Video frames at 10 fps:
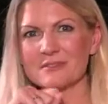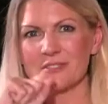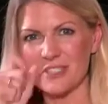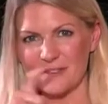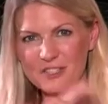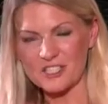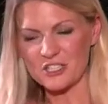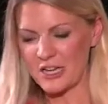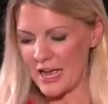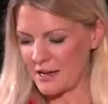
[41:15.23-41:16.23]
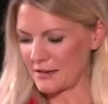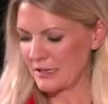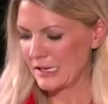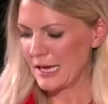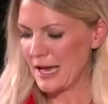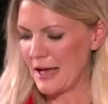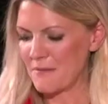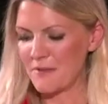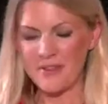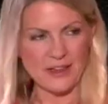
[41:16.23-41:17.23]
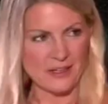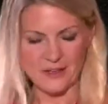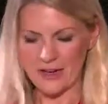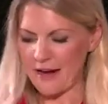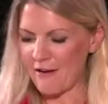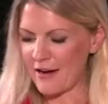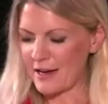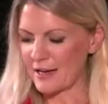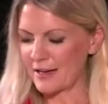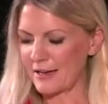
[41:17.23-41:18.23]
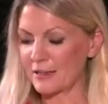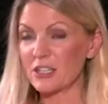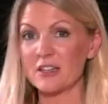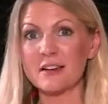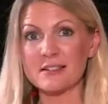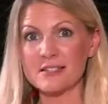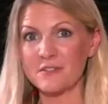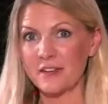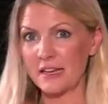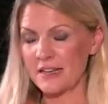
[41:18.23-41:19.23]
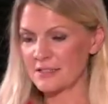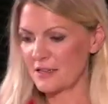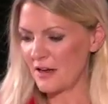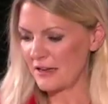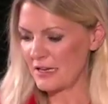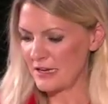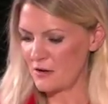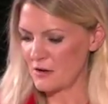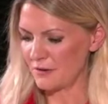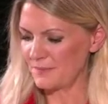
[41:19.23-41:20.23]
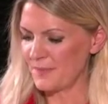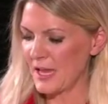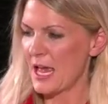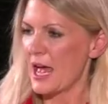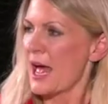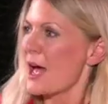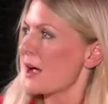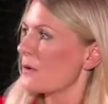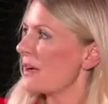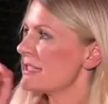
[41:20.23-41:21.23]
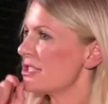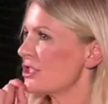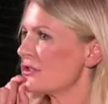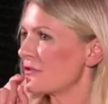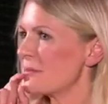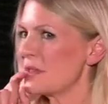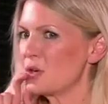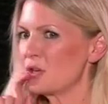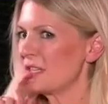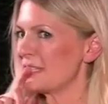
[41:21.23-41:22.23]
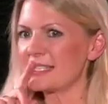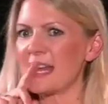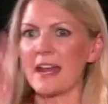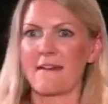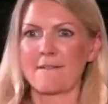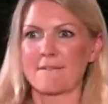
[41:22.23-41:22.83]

Run as fast as you can. Thank you, Gary. And good luck, Sophia. Let us know how you get on. Question from the audience then.